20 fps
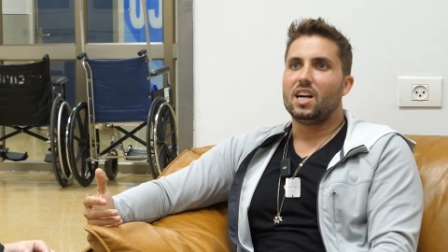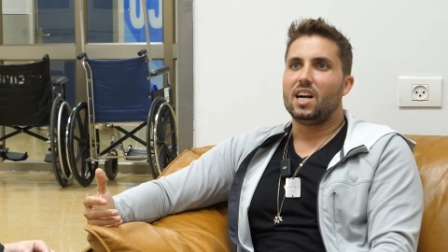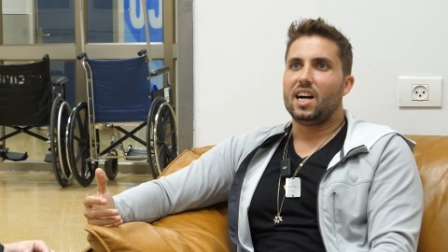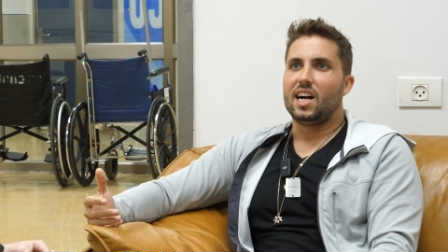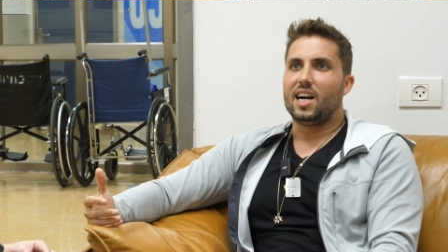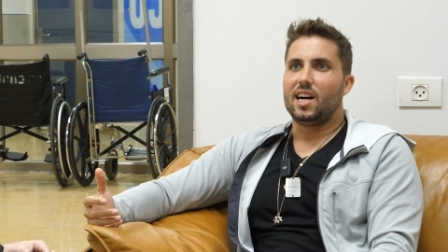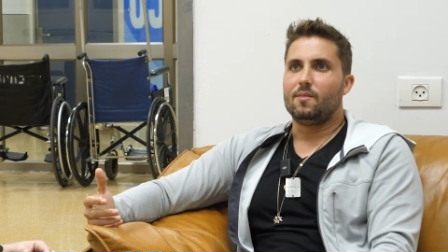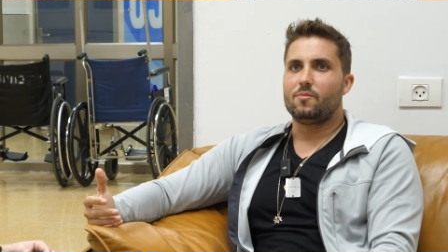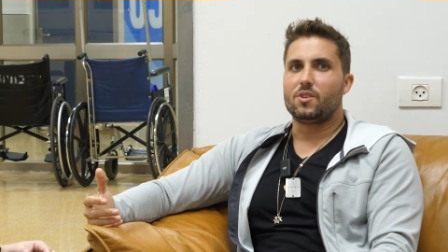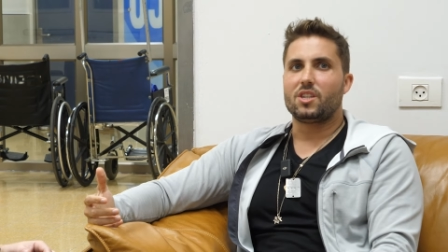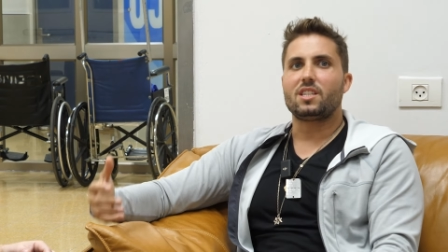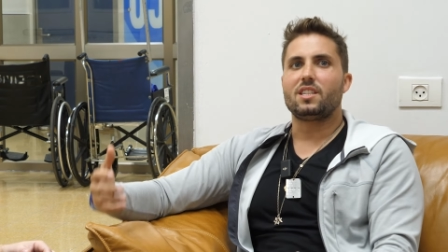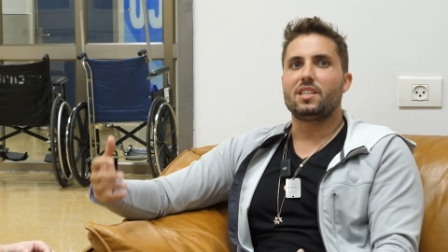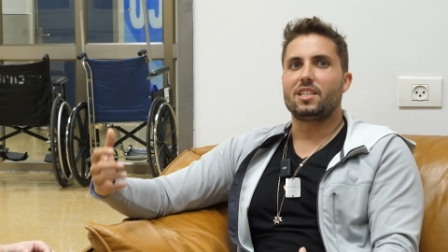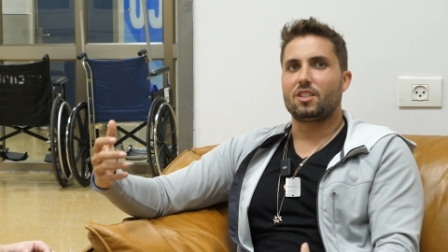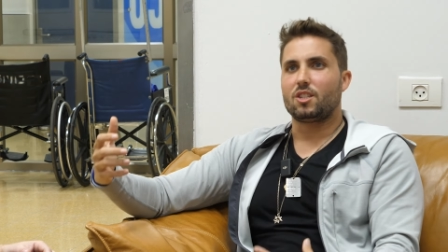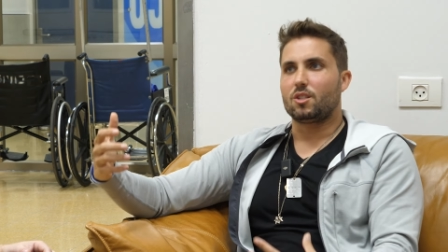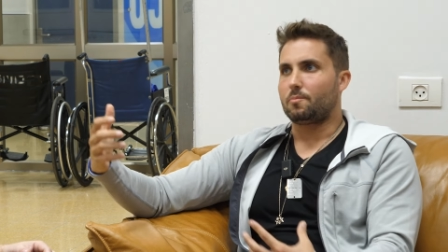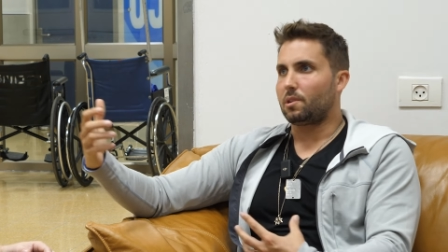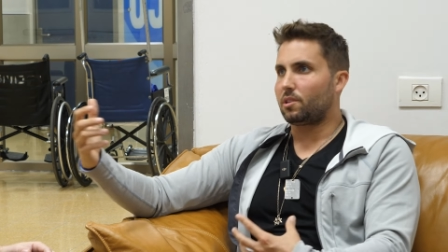um, th
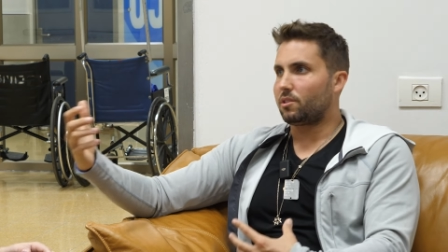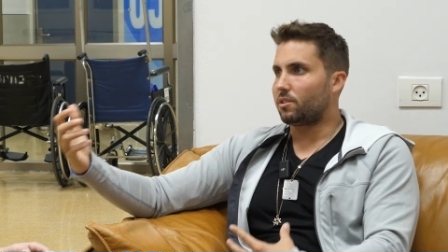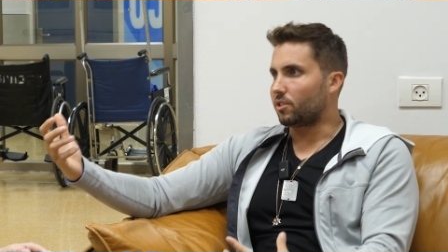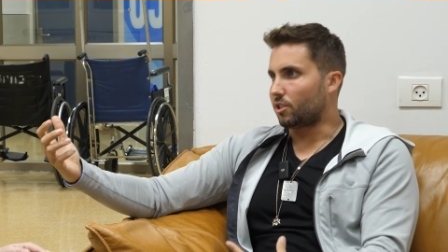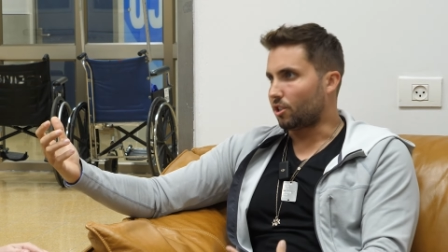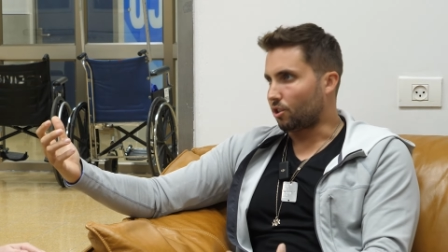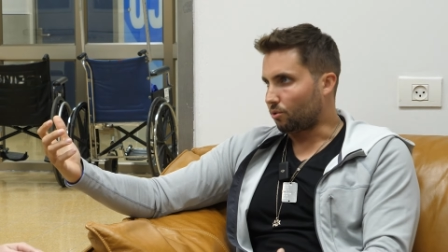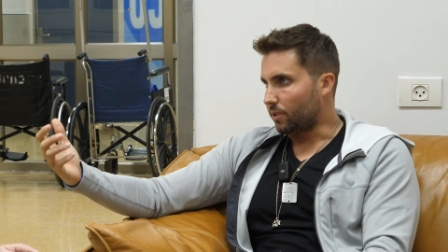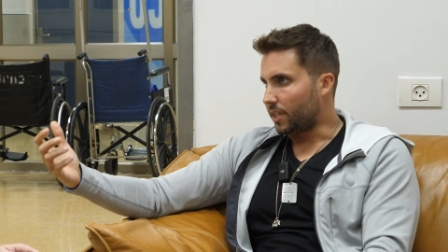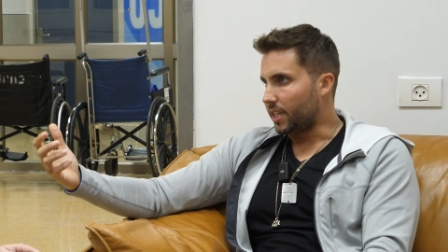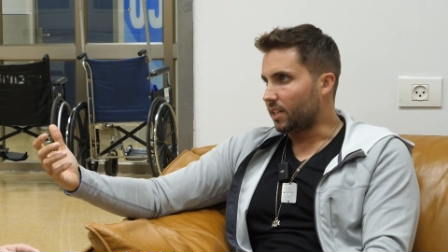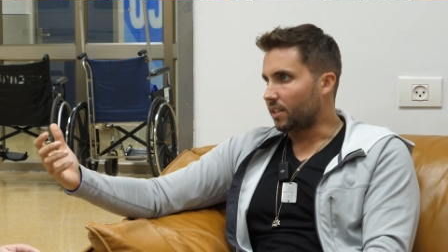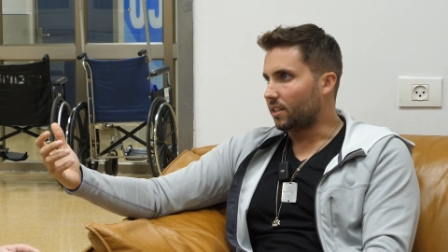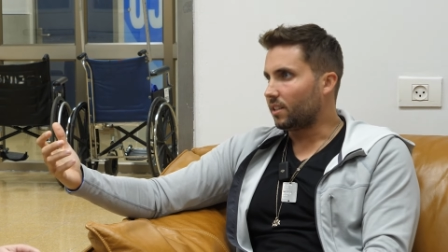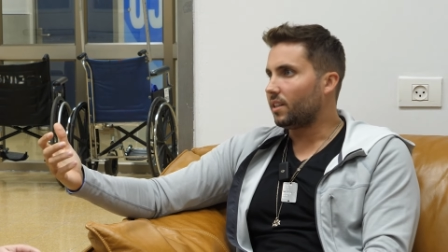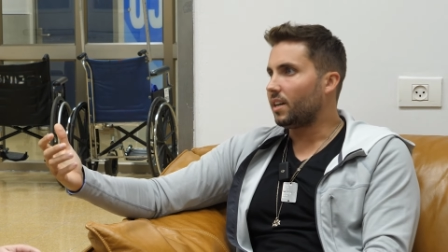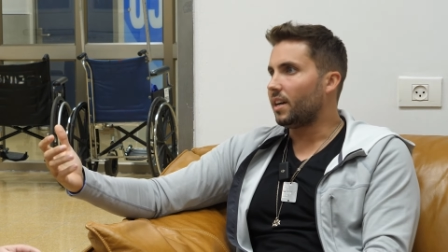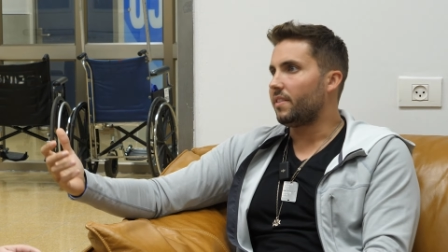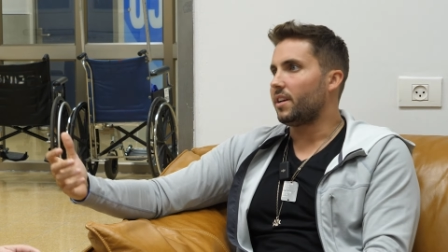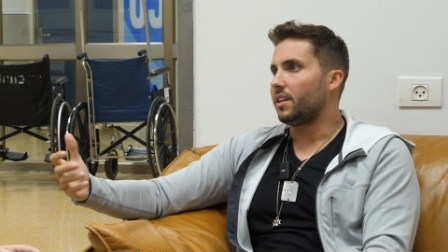this is a person's
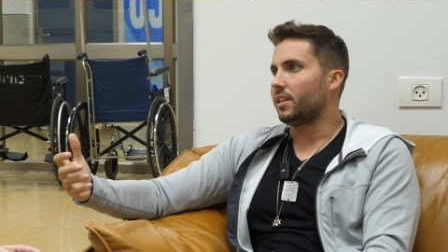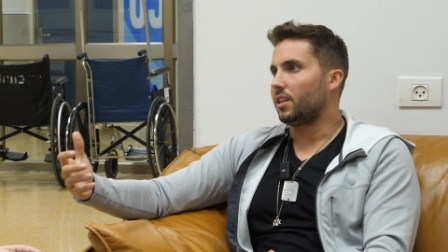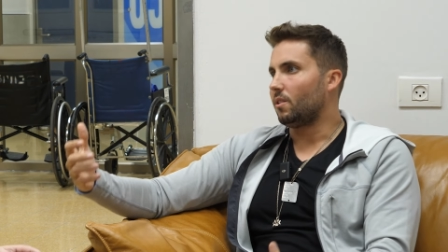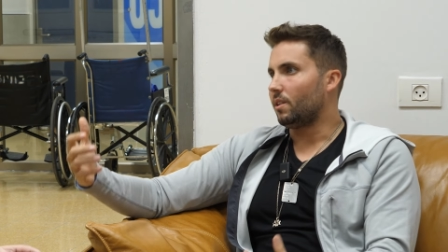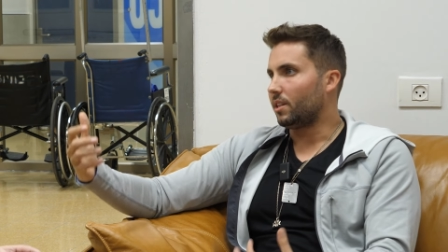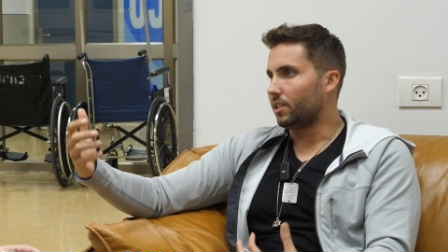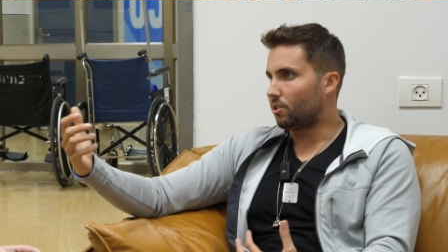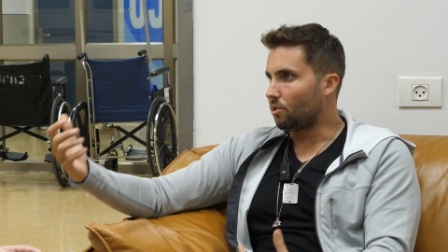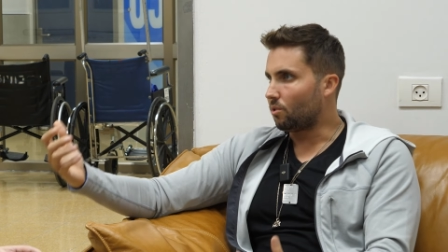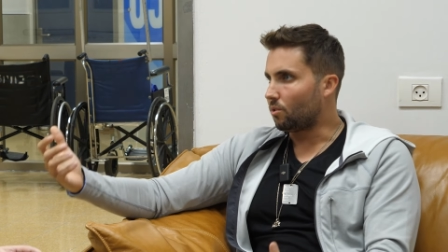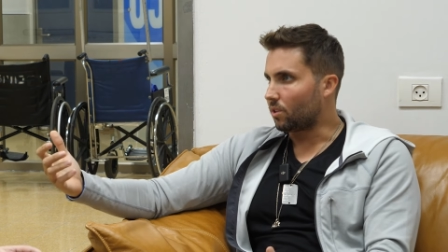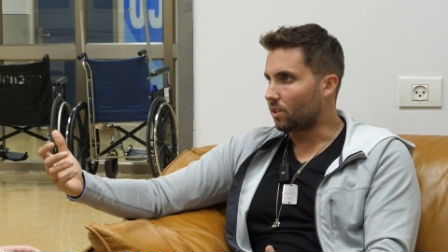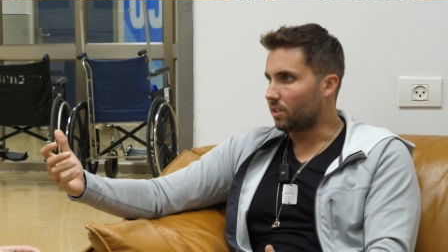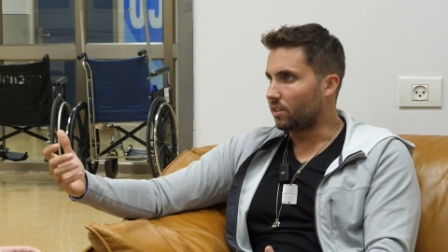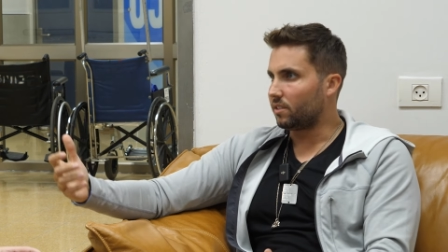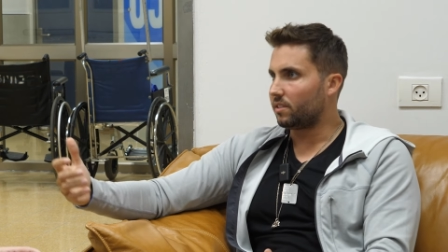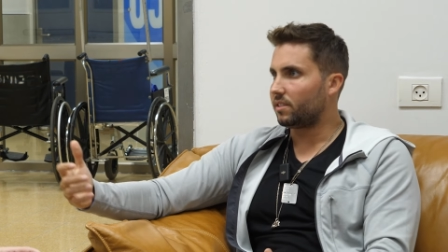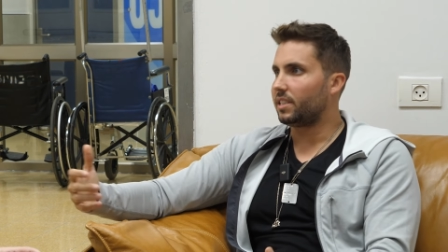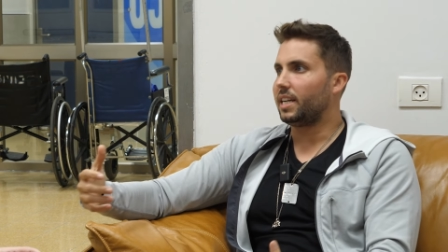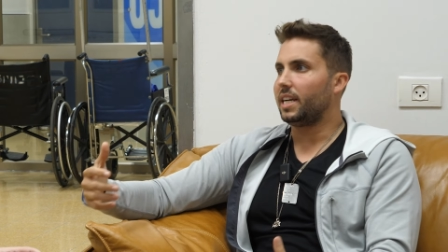career and they go on
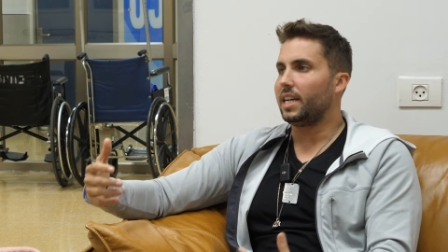tours.